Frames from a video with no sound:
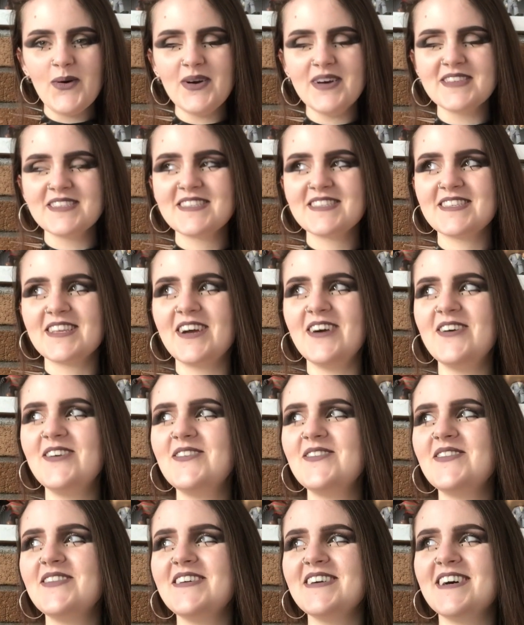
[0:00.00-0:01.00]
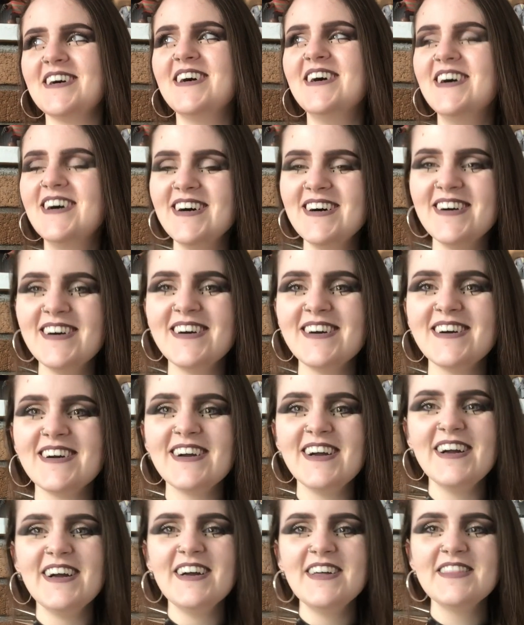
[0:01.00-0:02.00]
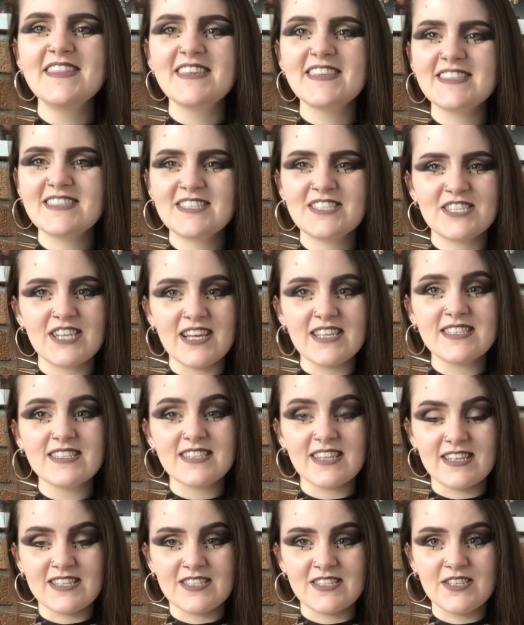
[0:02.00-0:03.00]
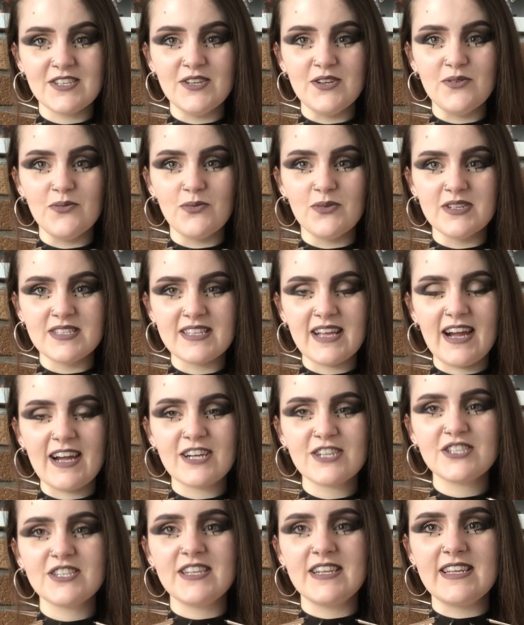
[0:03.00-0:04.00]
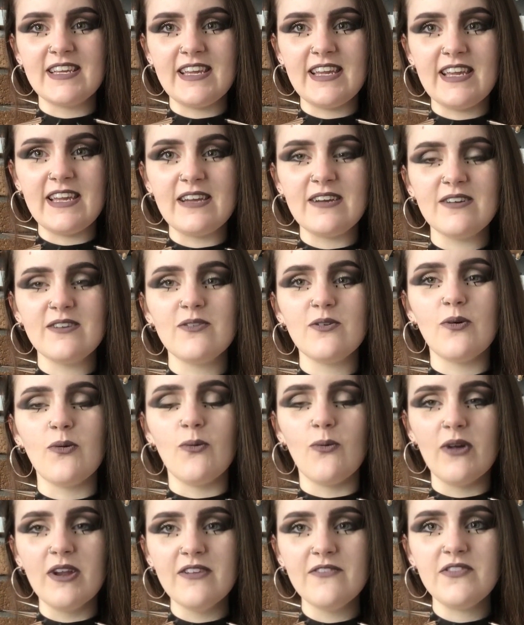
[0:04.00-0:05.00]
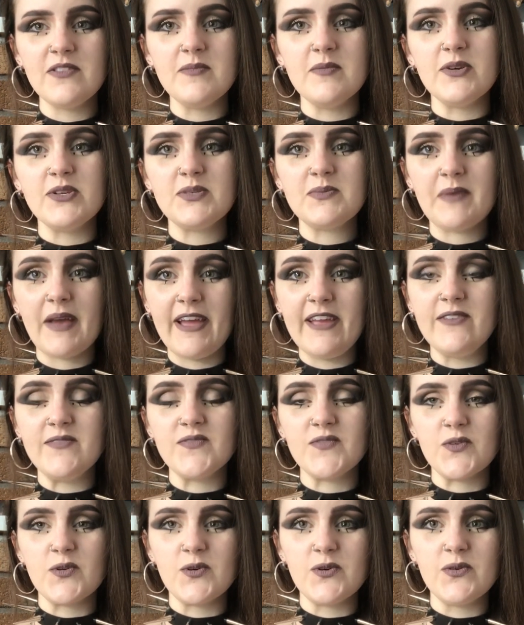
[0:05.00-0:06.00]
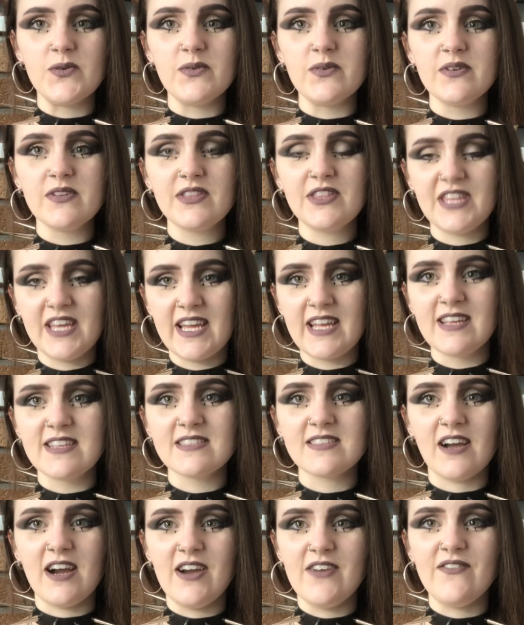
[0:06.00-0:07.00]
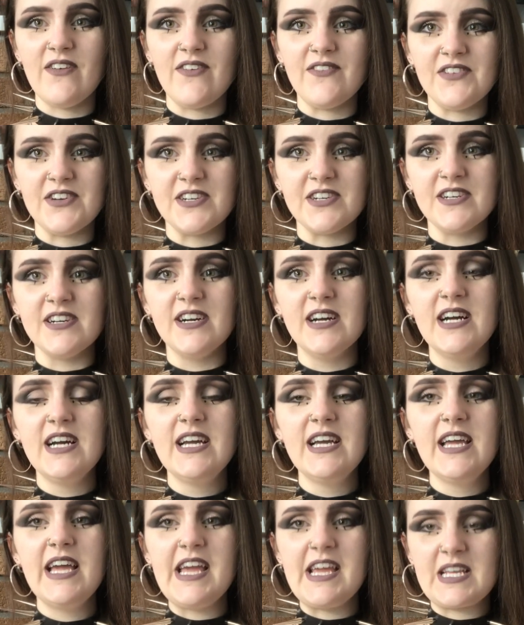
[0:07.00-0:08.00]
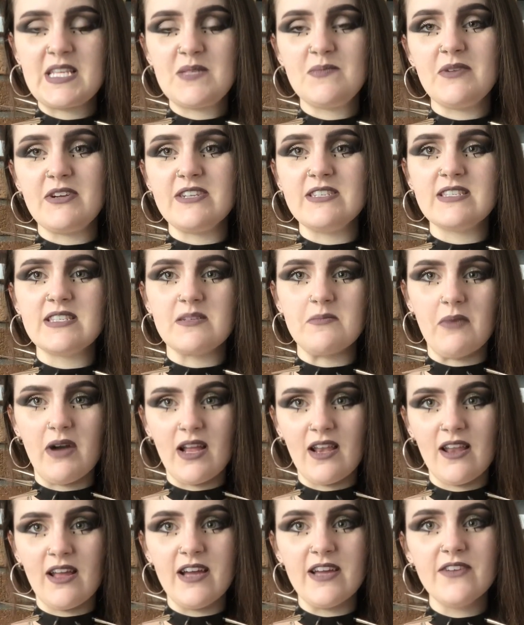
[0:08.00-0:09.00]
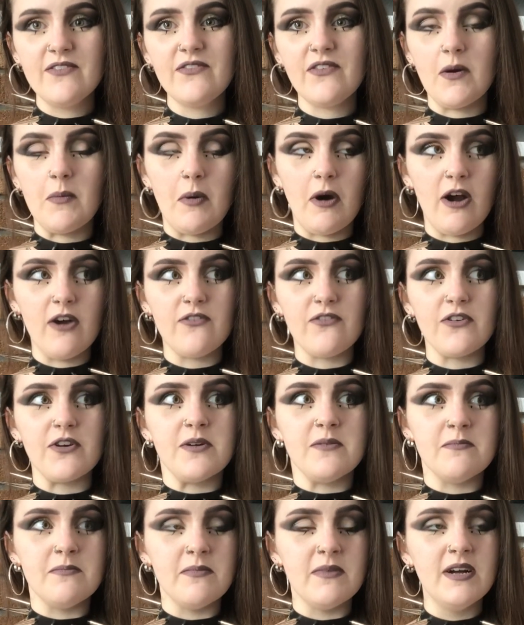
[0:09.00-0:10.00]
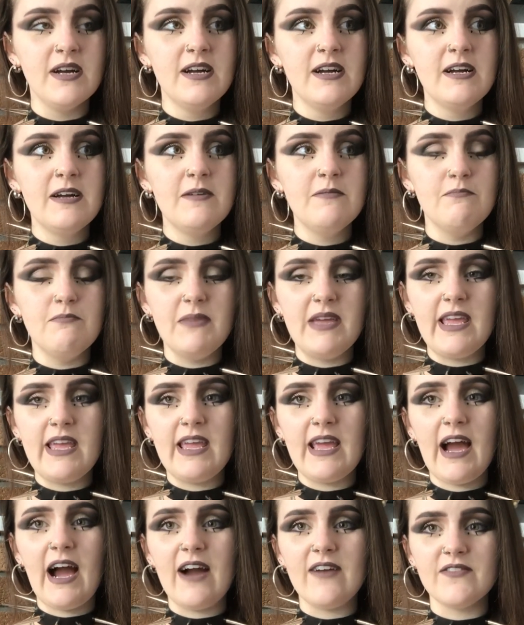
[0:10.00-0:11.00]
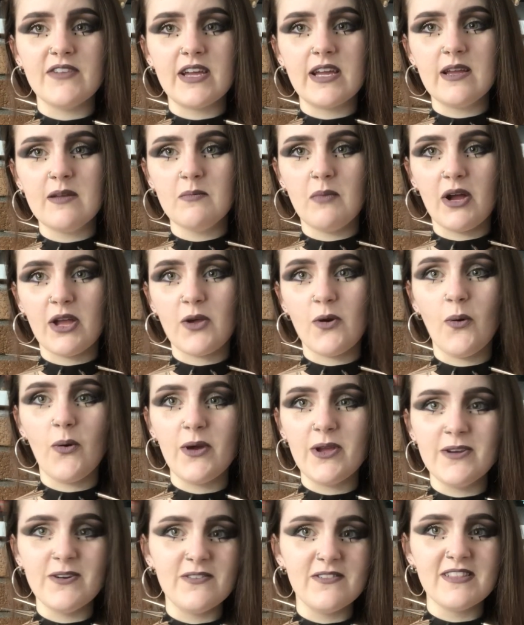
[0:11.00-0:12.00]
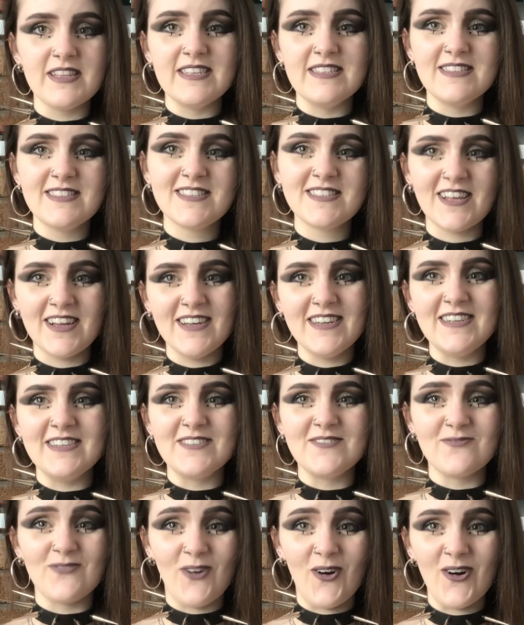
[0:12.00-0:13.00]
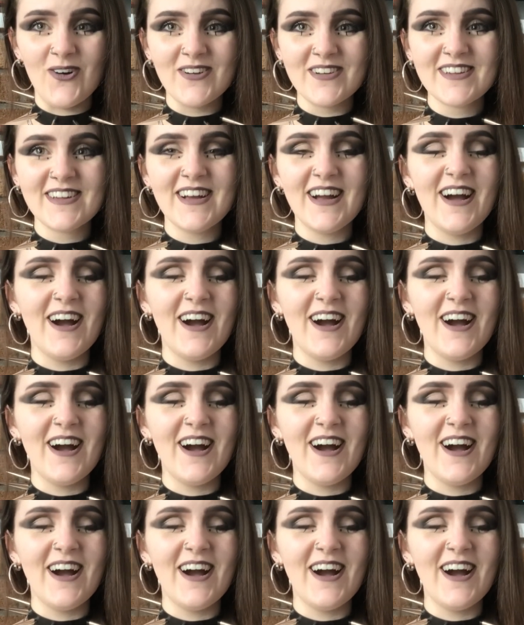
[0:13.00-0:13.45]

So this chest tattoo was actually one of the most painful things I've ever experienced in my life, apart from me having my coil inserted wrong.